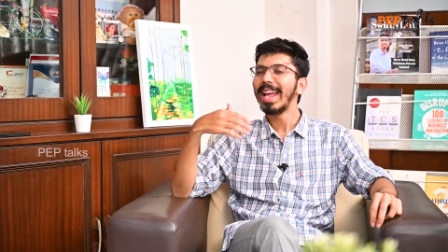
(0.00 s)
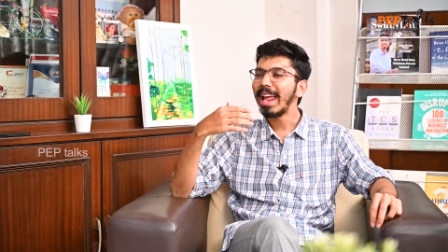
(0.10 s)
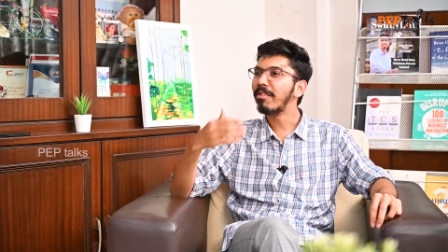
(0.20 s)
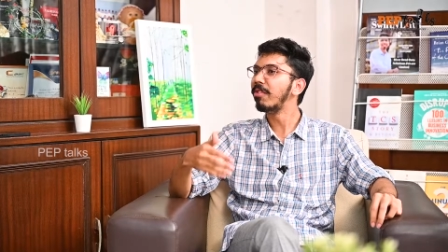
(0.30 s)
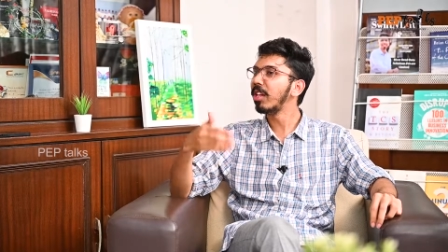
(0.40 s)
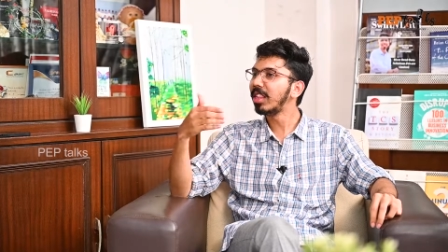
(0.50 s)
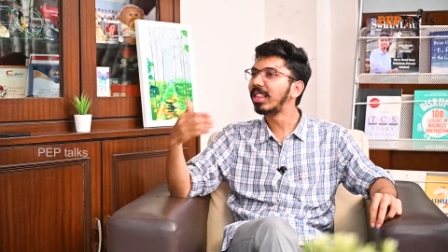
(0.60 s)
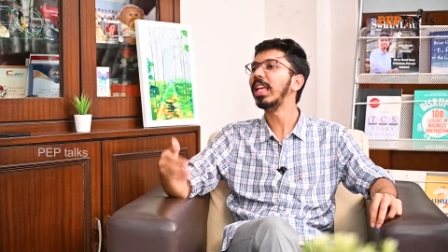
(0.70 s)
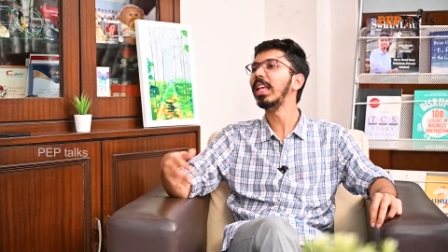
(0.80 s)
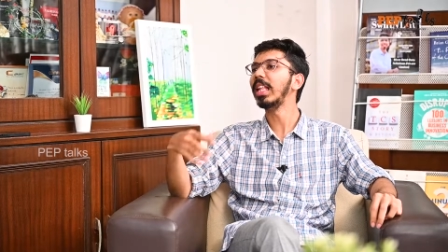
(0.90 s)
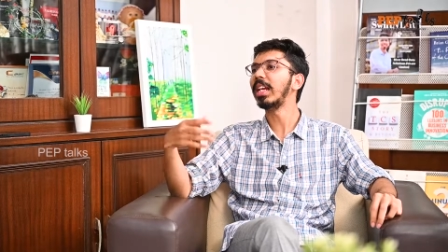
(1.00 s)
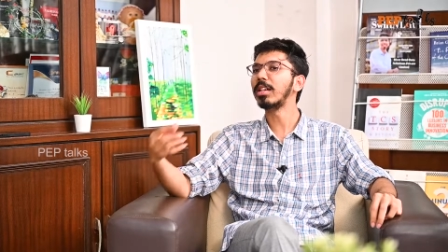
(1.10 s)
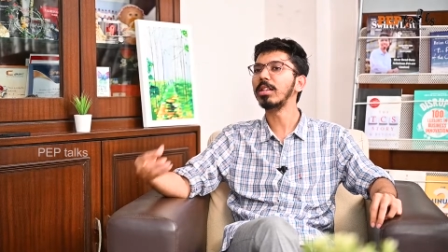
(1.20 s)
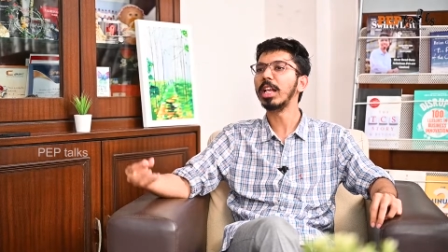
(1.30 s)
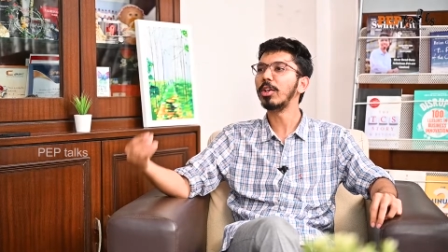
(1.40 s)
Everything
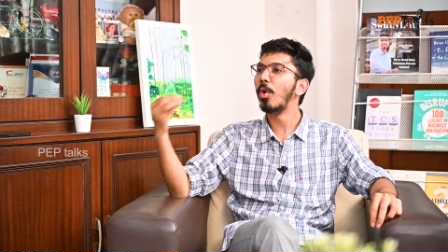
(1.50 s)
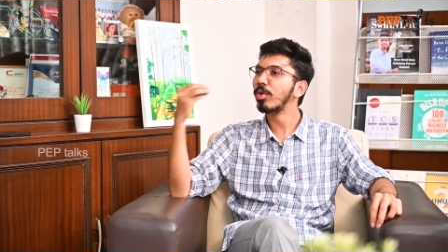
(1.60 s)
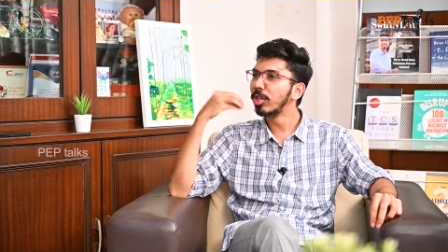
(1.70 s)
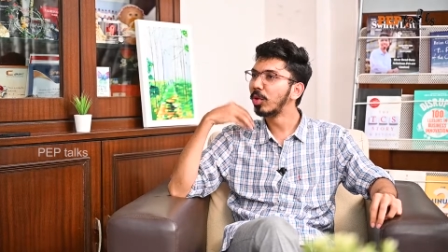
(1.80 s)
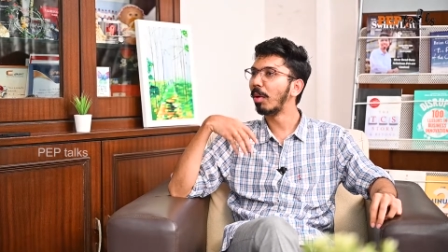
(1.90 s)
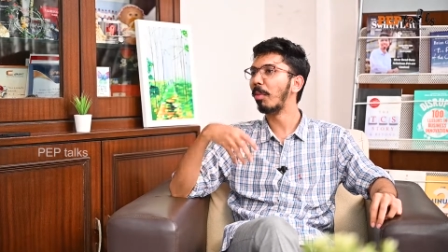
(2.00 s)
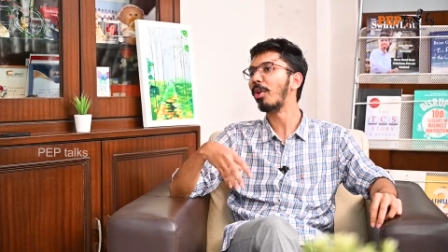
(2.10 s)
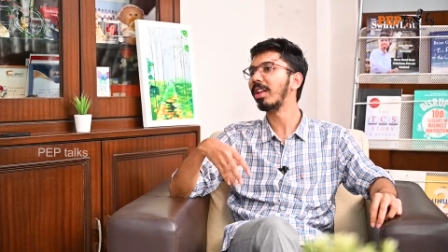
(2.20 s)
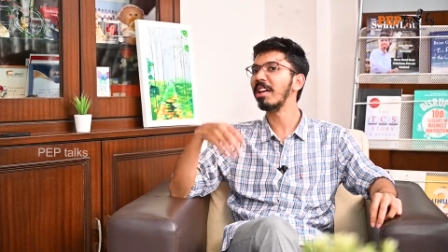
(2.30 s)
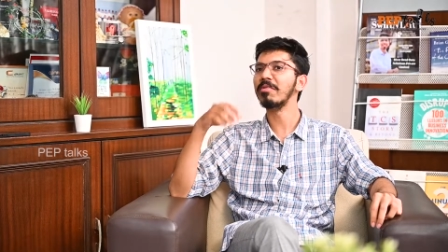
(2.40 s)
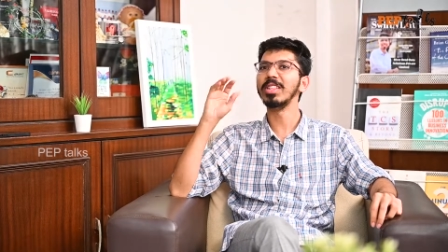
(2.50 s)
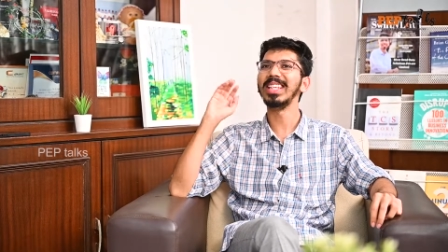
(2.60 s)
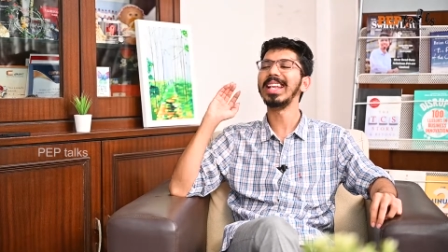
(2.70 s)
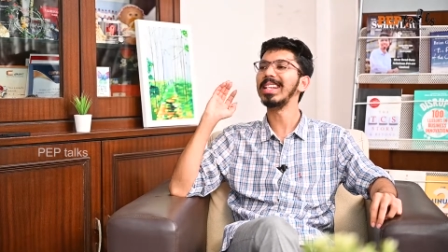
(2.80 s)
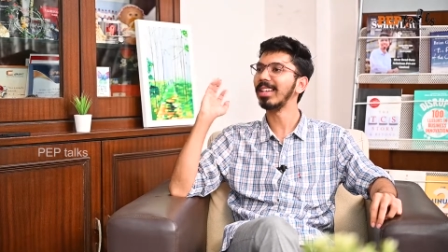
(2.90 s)
that goes into our body,
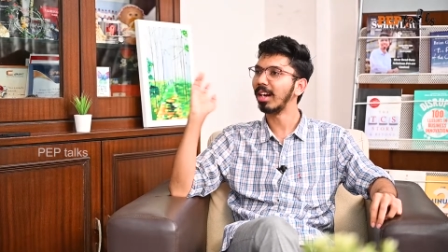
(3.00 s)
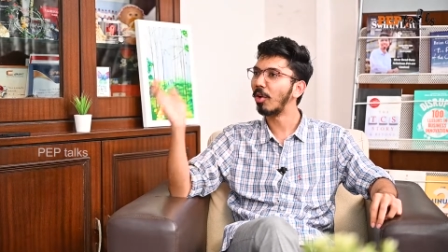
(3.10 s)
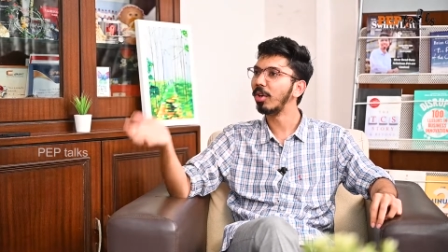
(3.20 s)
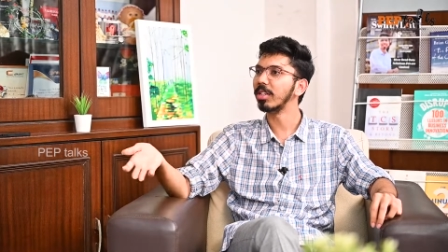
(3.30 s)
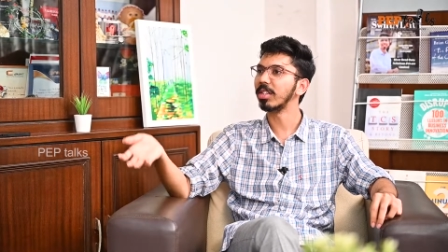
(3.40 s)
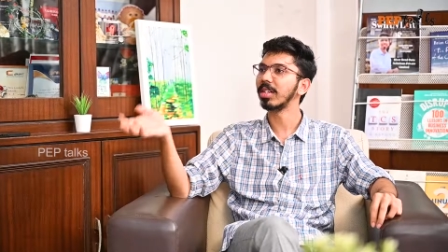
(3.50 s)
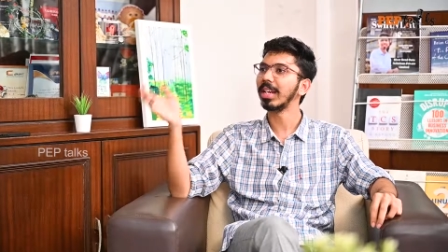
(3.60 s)
everything that is around us